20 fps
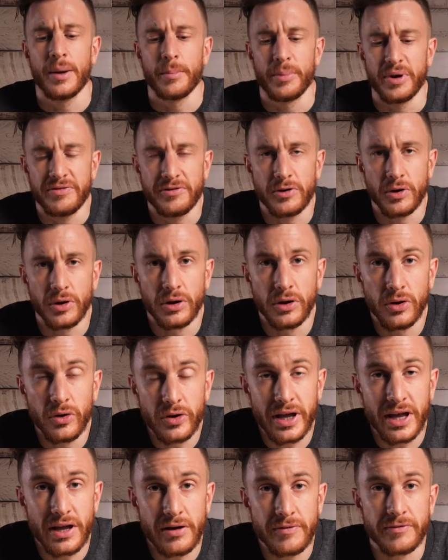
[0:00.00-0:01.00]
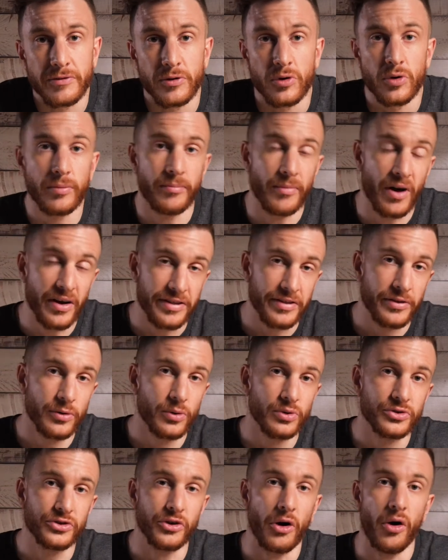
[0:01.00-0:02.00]
But if you're looking for my
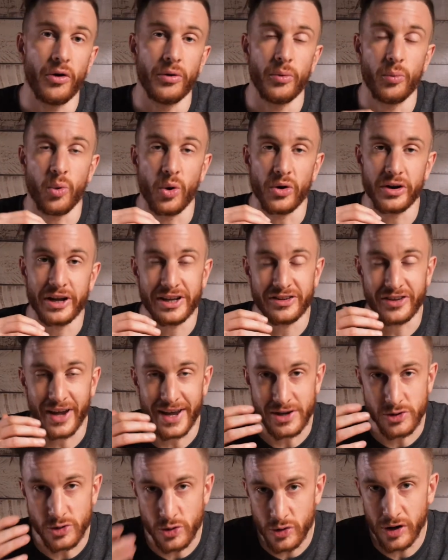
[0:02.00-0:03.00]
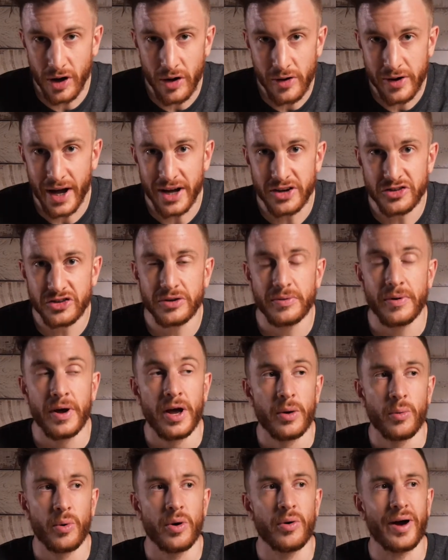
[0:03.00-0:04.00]
thoughts on what is a good location,
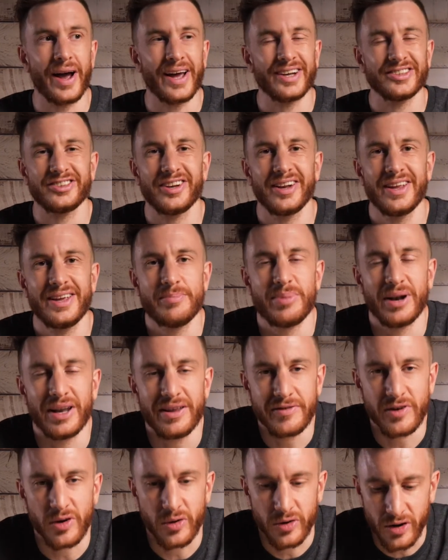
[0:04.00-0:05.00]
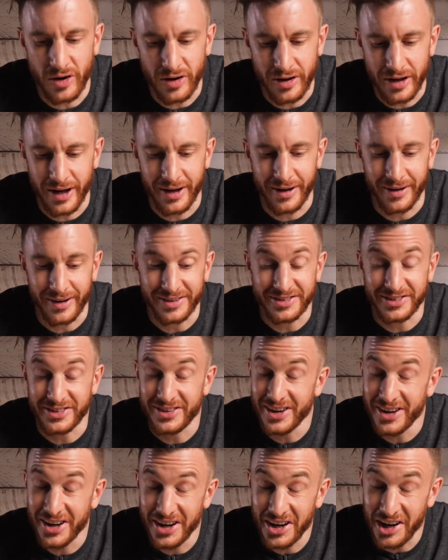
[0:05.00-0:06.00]
well, actually, believe it or not,
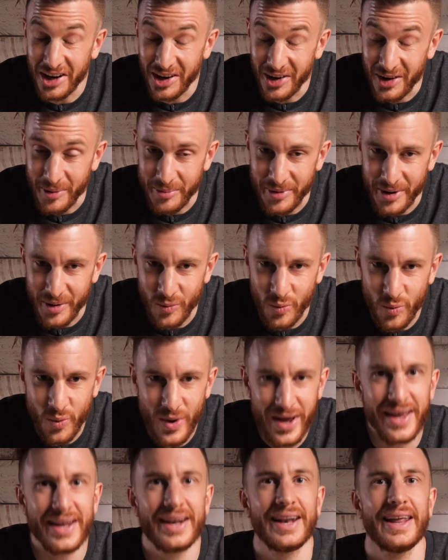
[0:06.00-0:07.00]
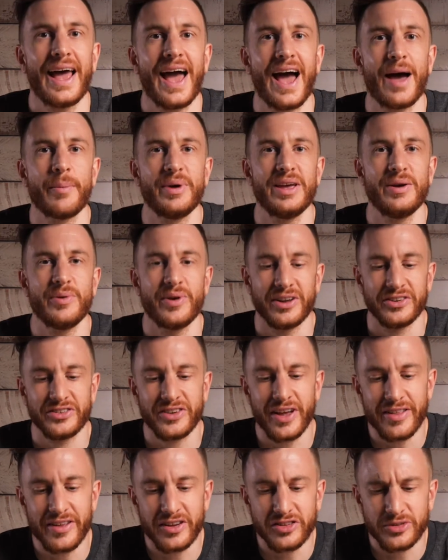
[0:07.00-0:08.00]
you're going to look a bit weirdly at me when I
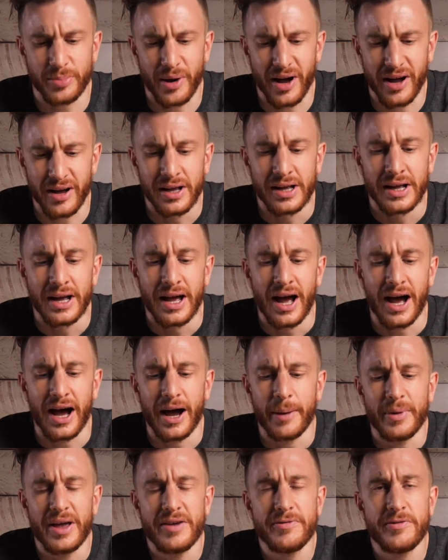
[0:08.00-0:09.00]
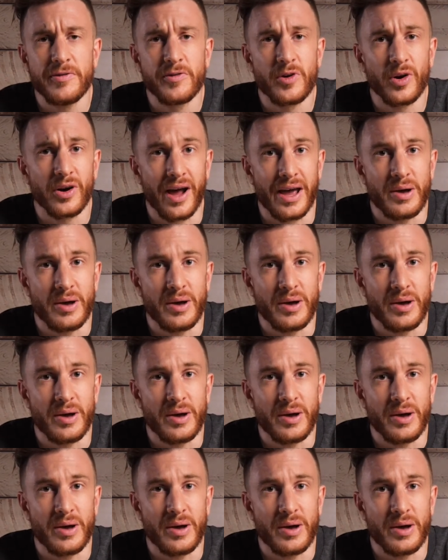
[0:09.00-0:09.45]
say this, but if you've got a